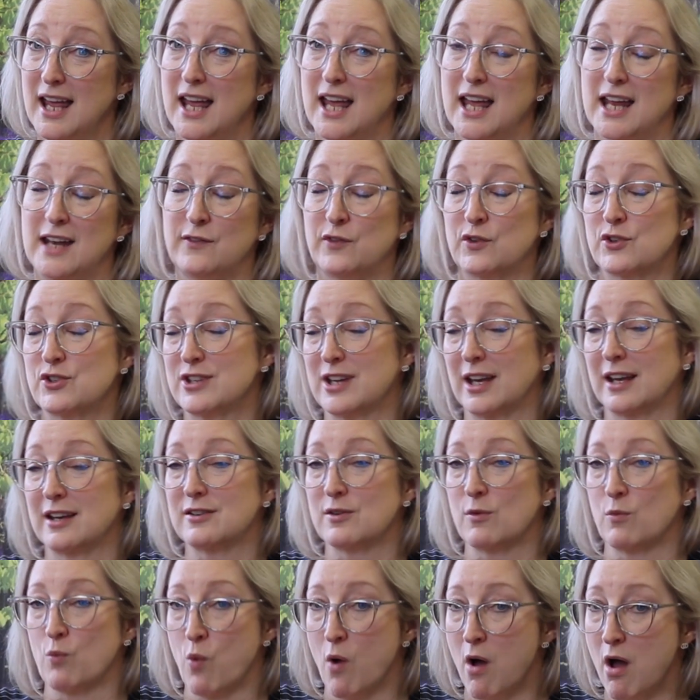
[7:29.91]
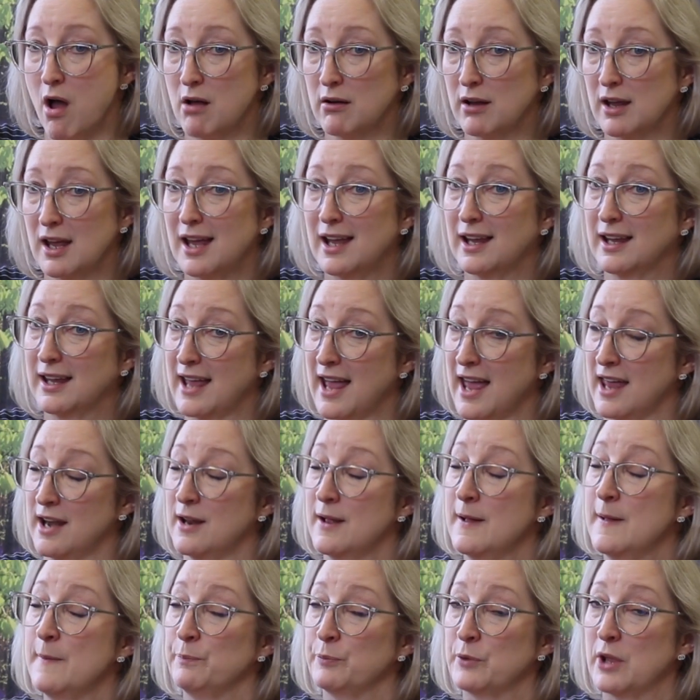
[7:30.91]
And if you're seeing it at work, again,
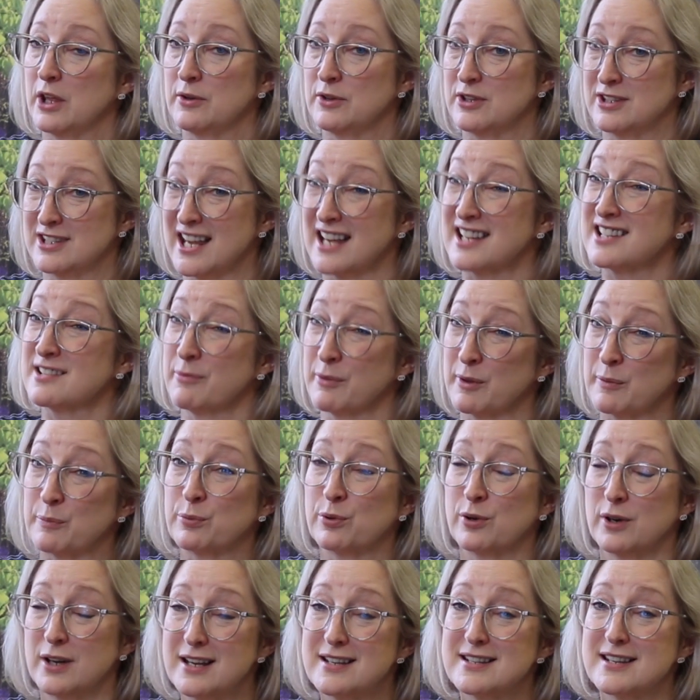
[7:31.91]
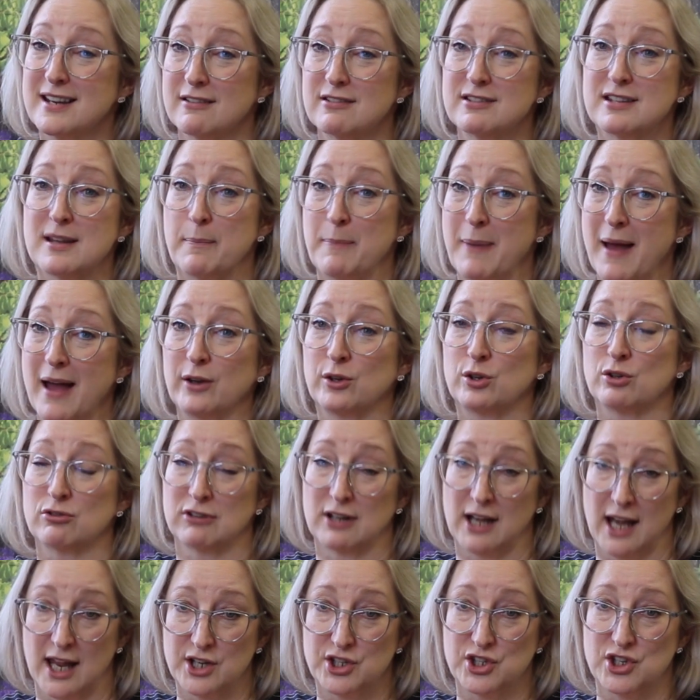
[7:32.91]
it says something pretty serious about your
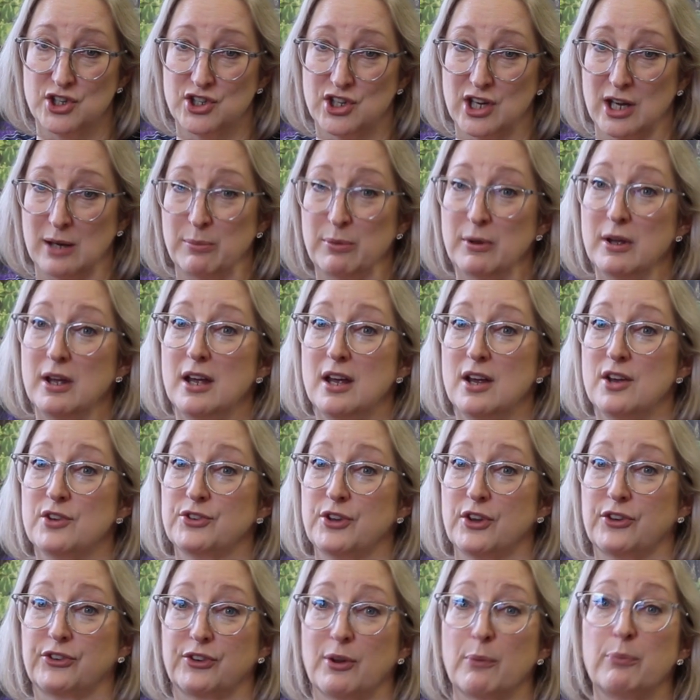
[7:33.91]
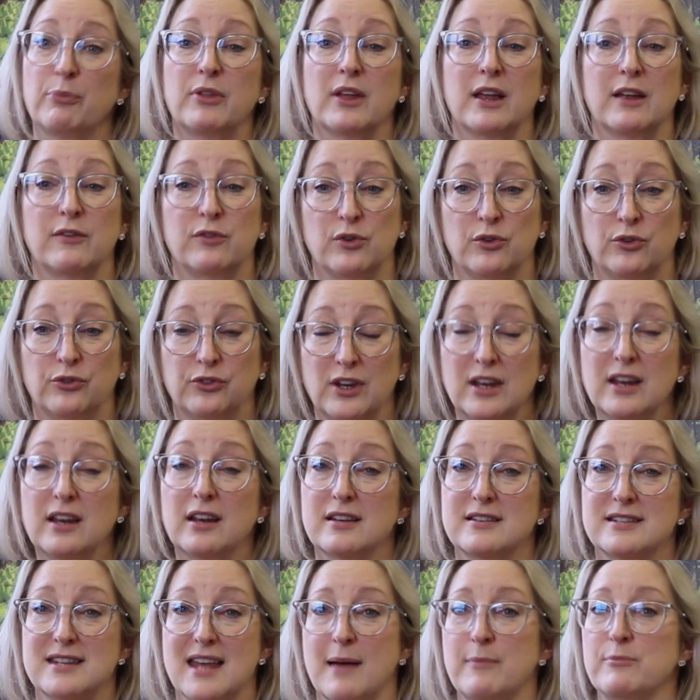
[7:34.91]
relationship. So it's something, if you've seen
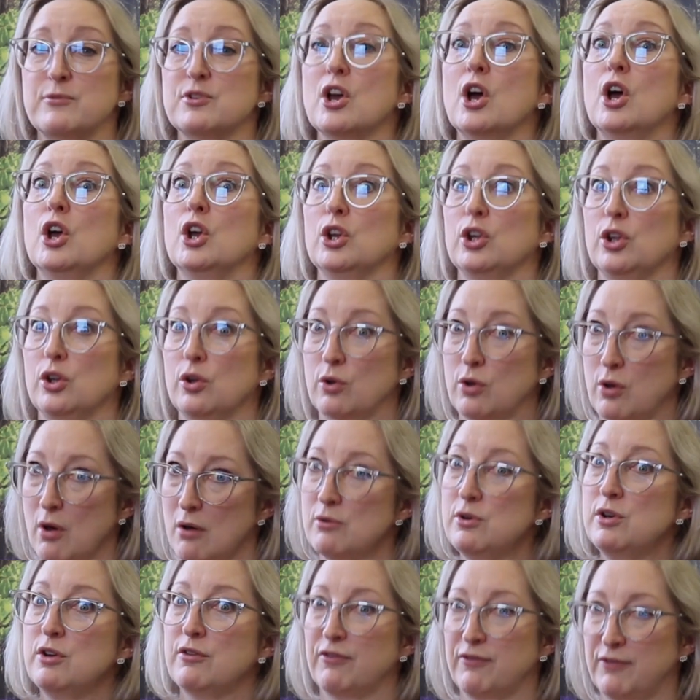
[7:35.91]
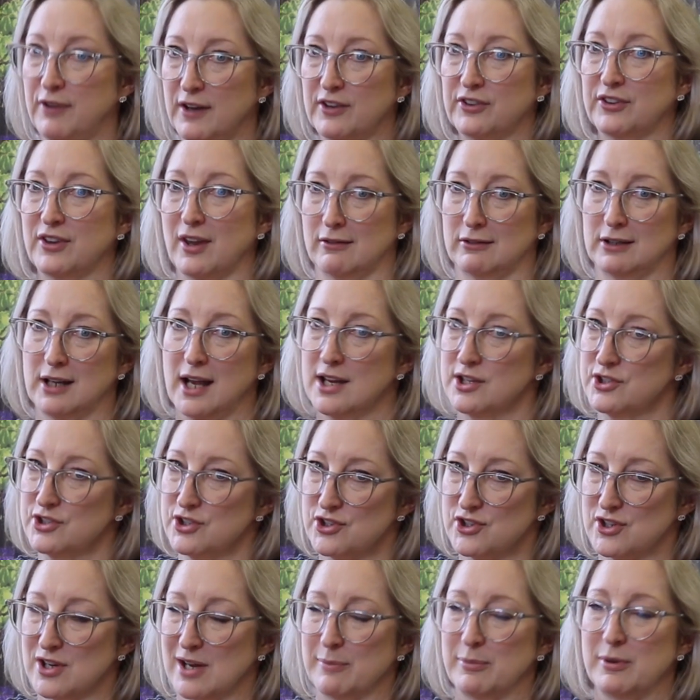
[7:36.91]
contempt, you go and you fix that
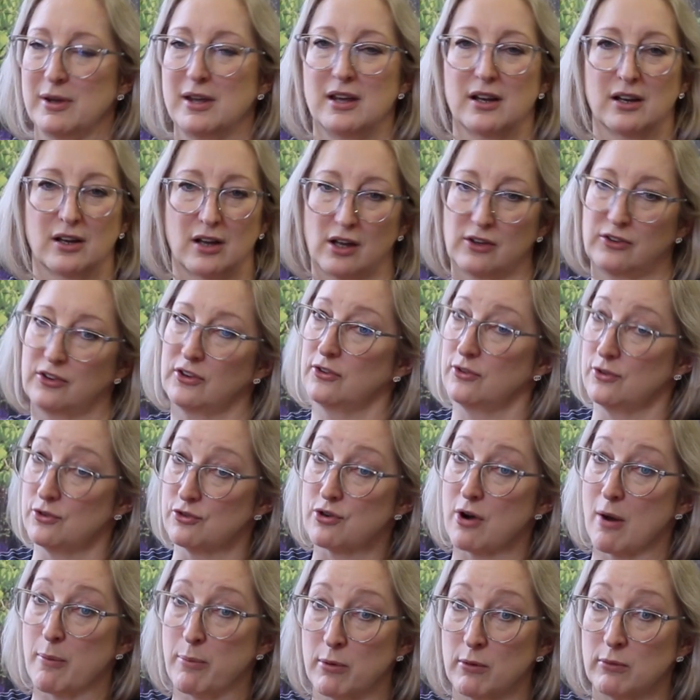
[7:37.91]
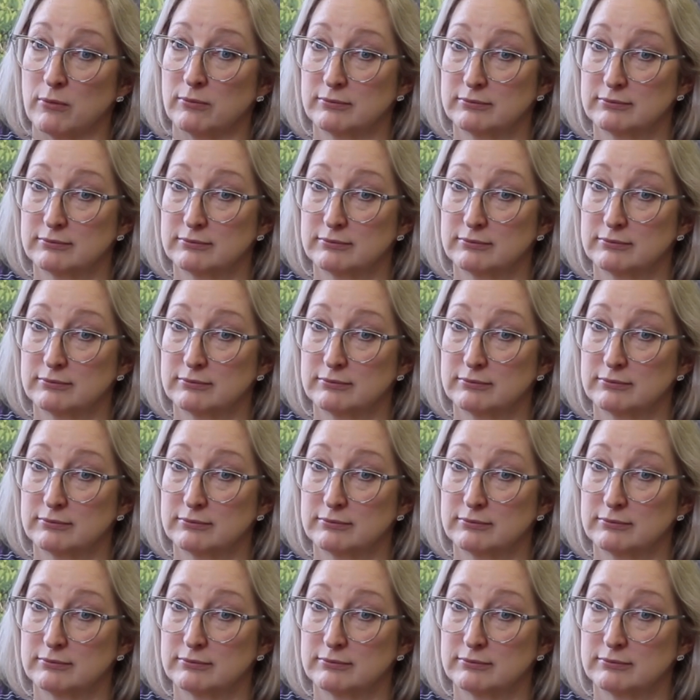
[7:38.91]
relationship because it's in trouble.